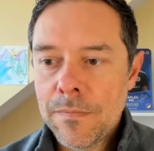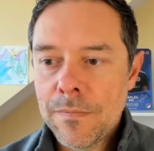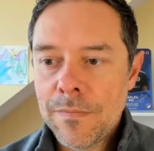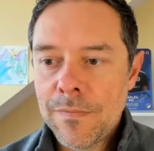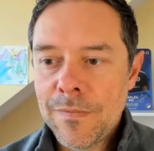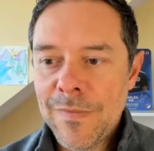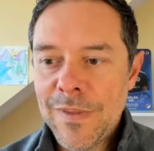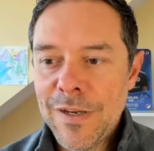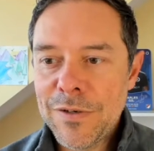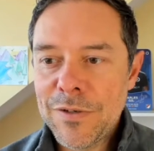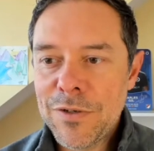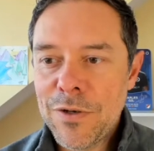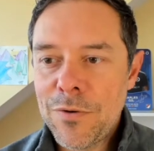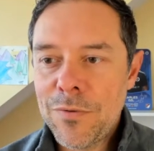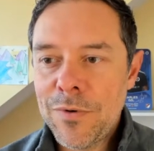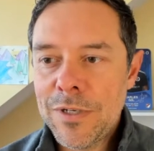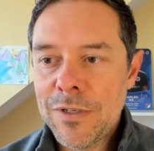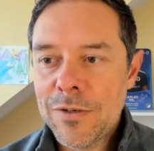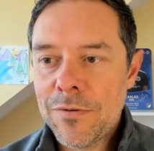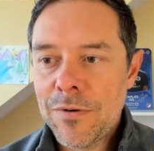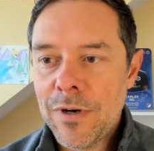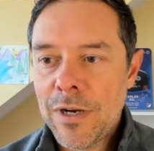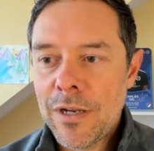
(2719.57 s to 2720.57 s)
There's
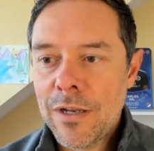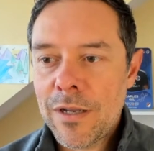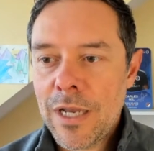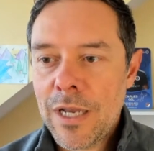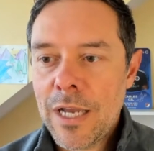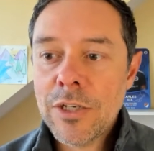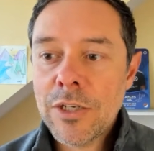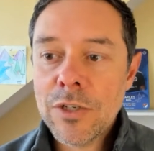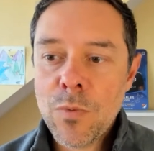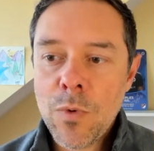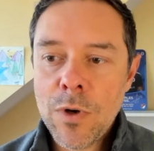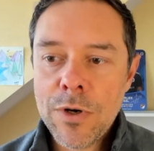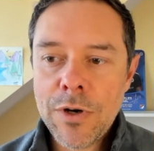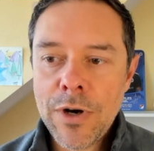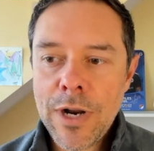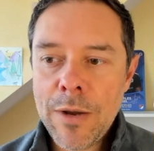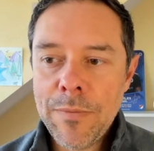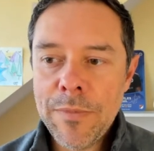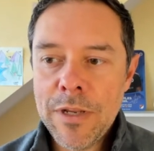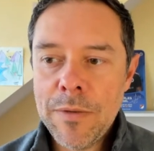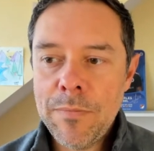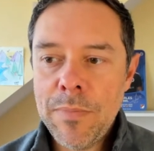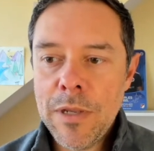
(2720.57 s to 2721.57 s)
always a rake. I just wonder how
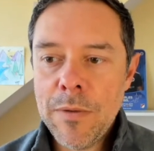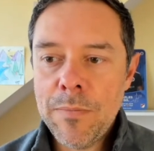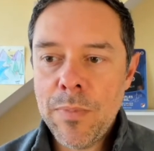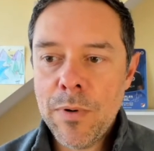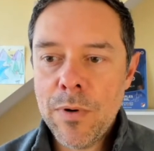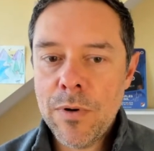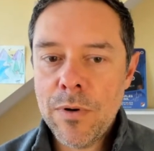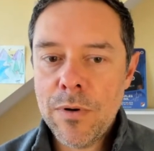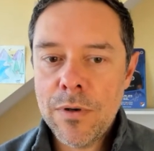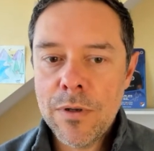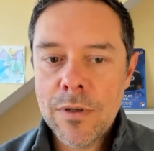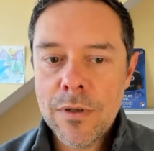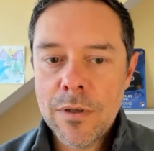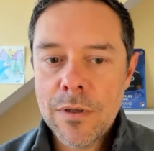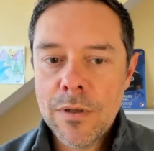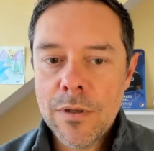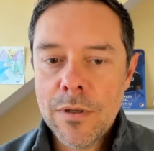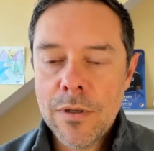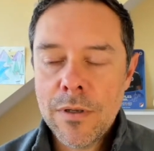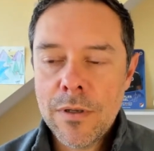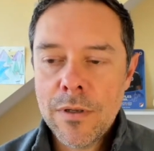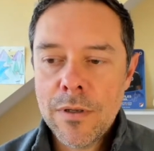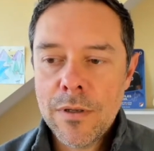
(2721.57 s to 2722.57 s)
many people,
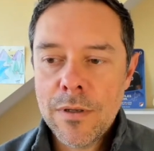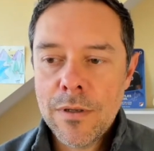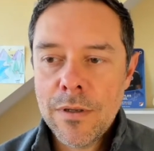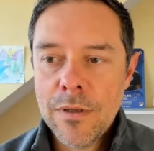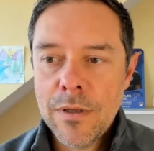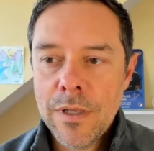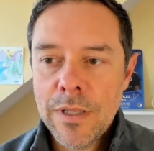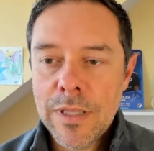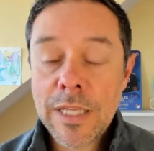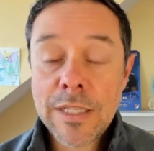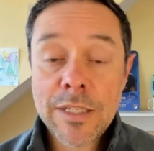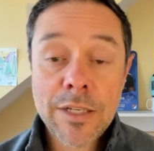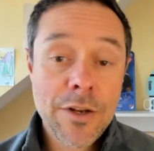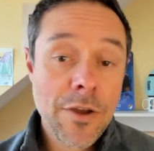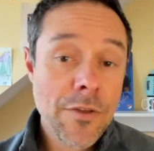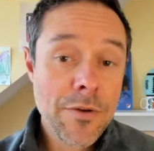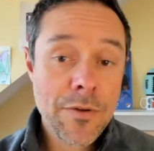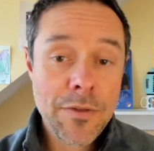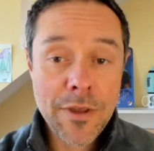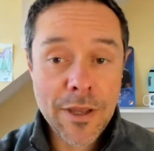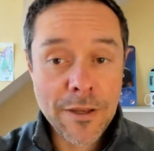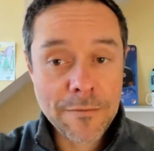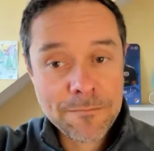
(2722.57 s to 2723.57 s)
that's another
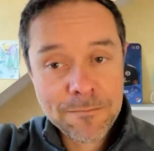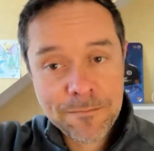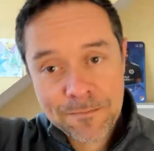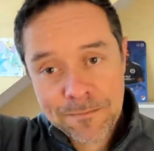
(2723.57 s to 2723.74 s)
thing.